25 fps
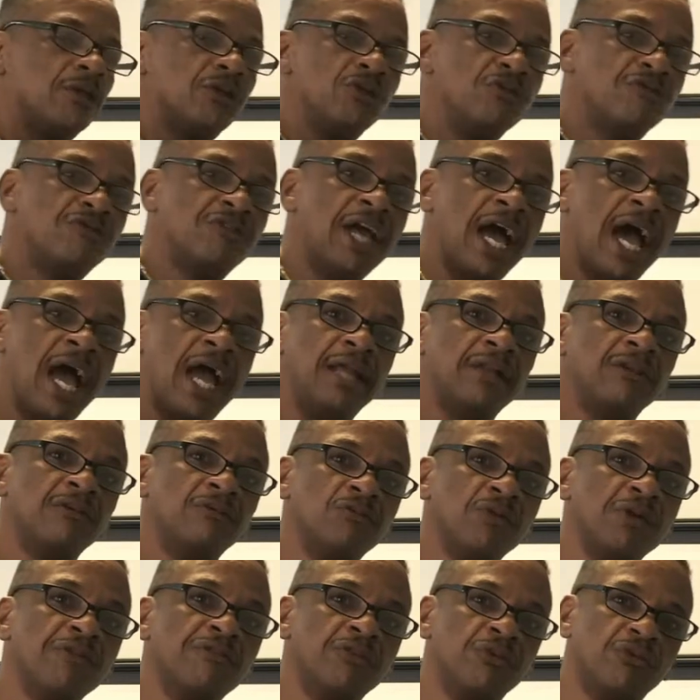we've
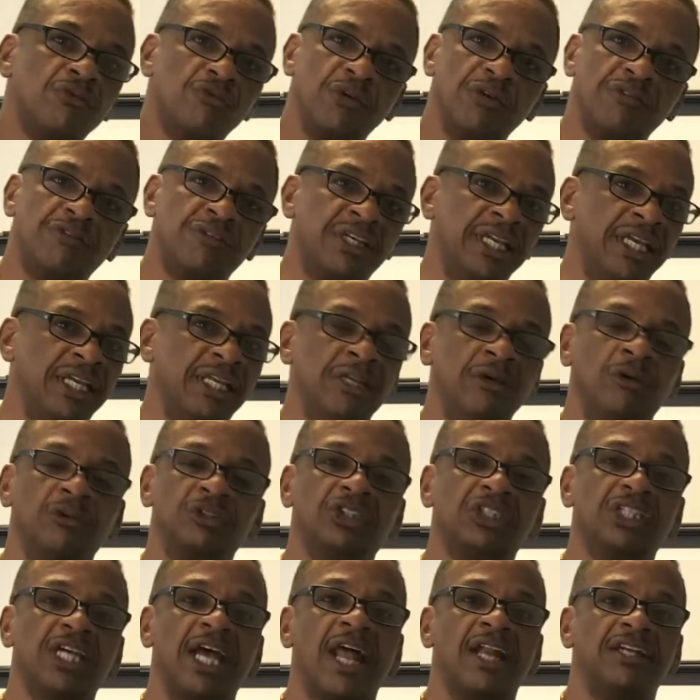getting those
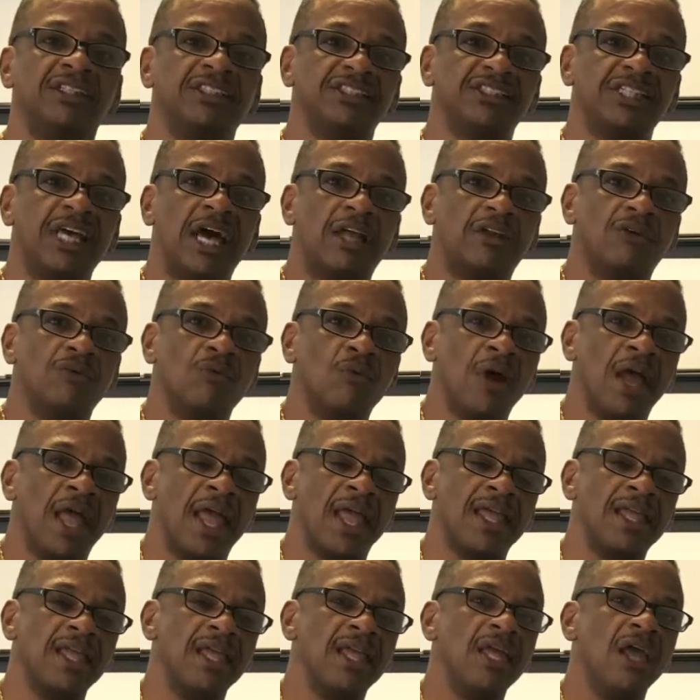challenges out of the
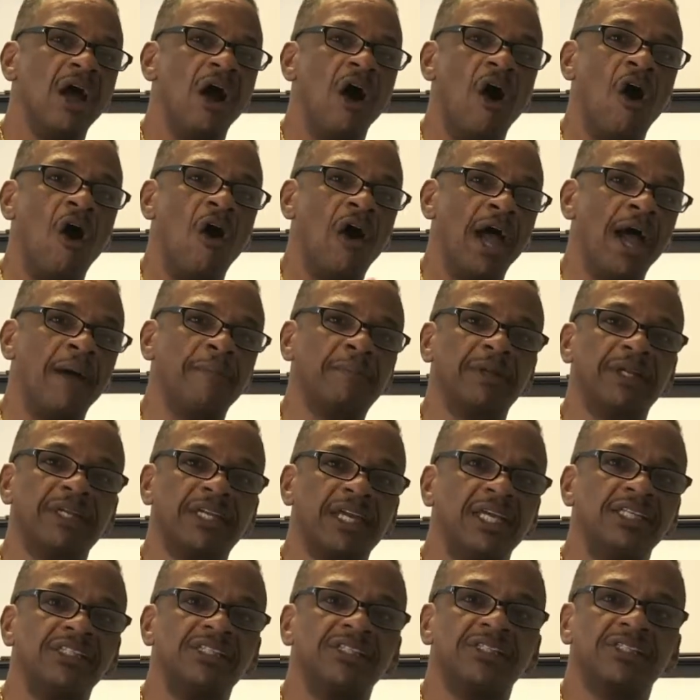way. All
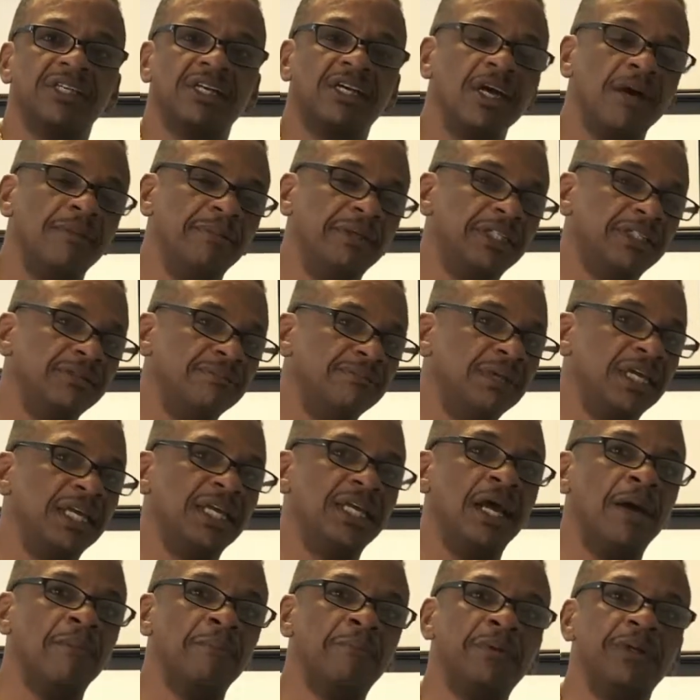applications are coming to
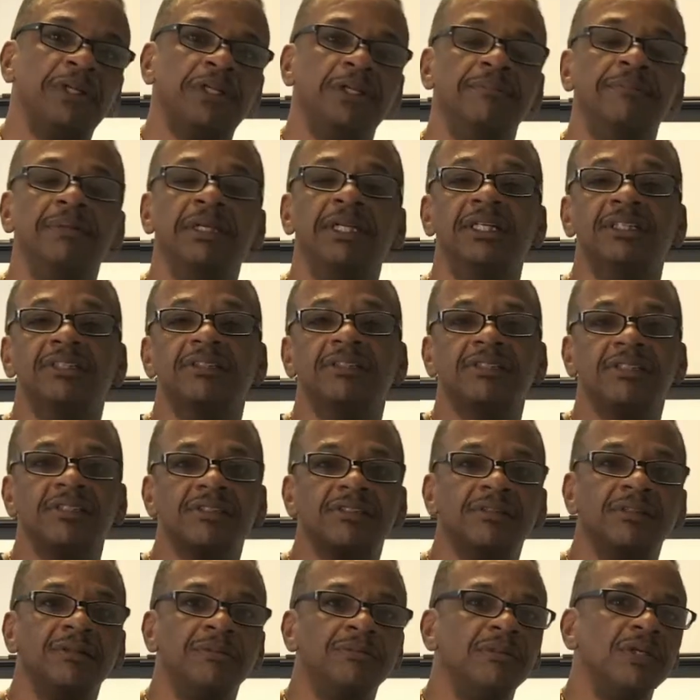me. I'm putting them in the
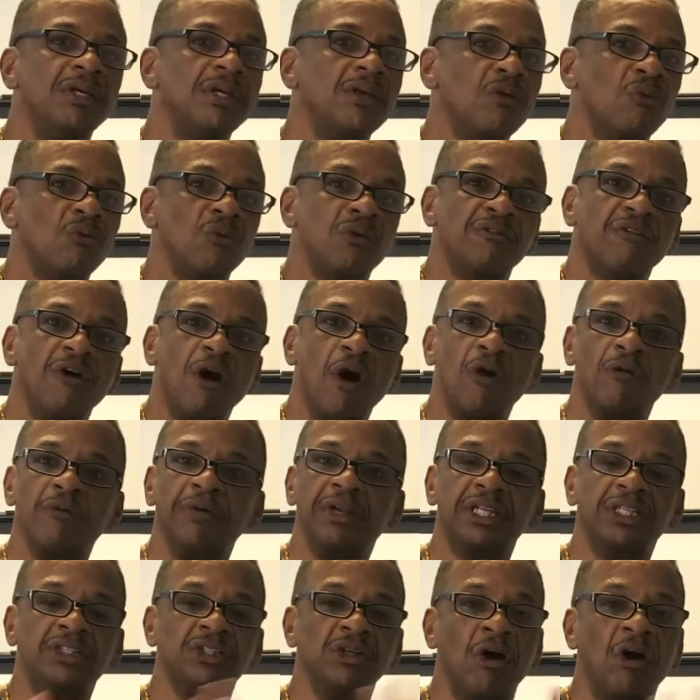system. We've
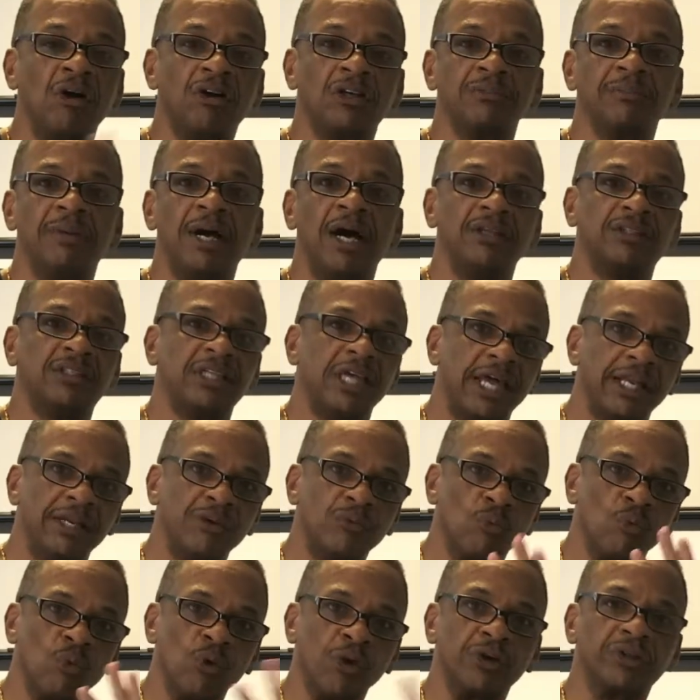already talked about that
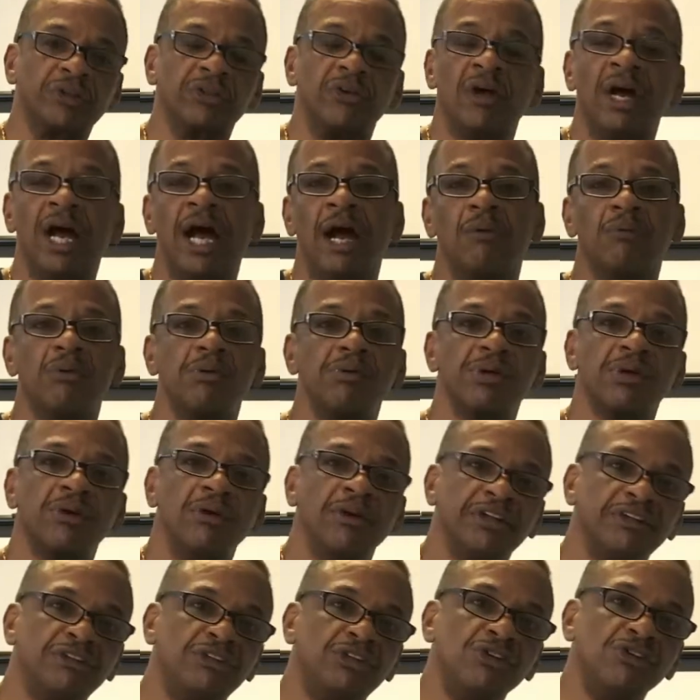and worked on how we were
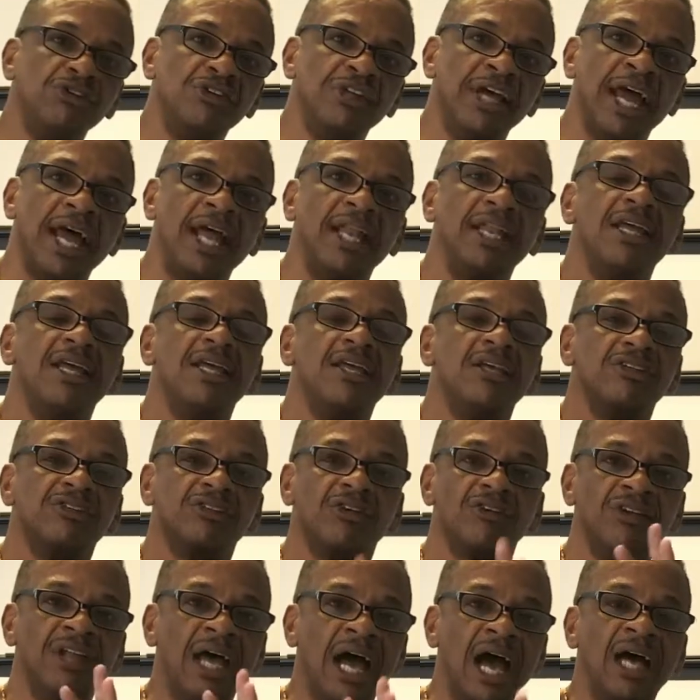going to do that.
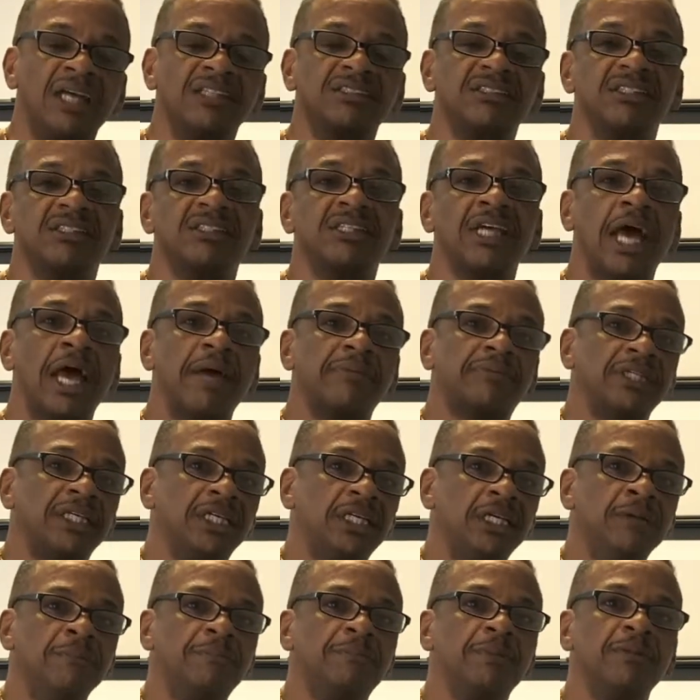So now is the time to
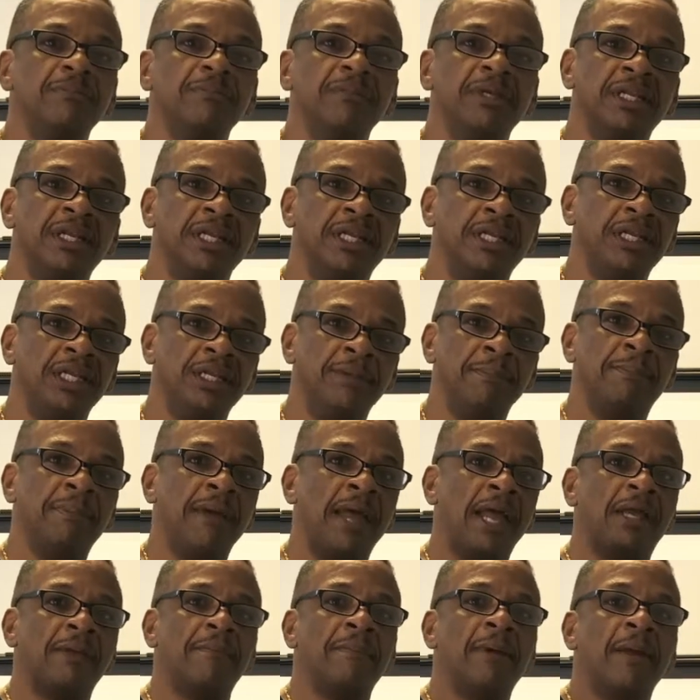implement it,
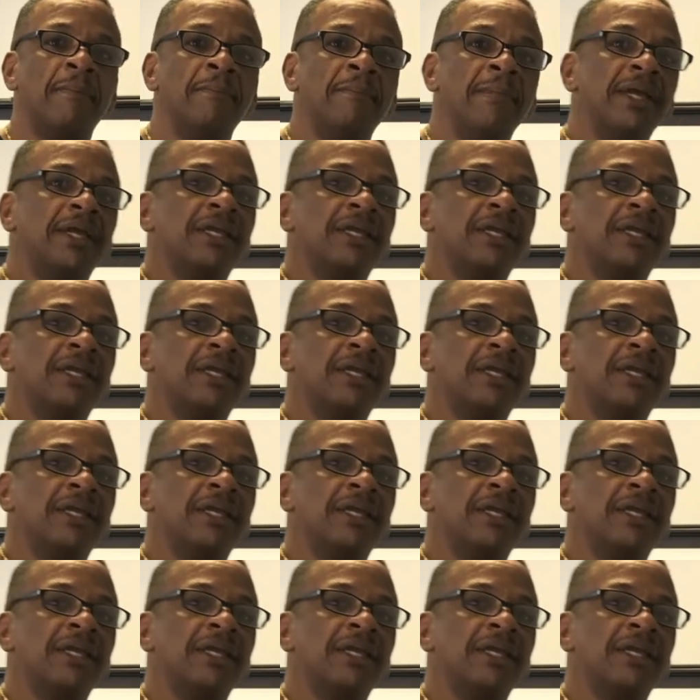impact it by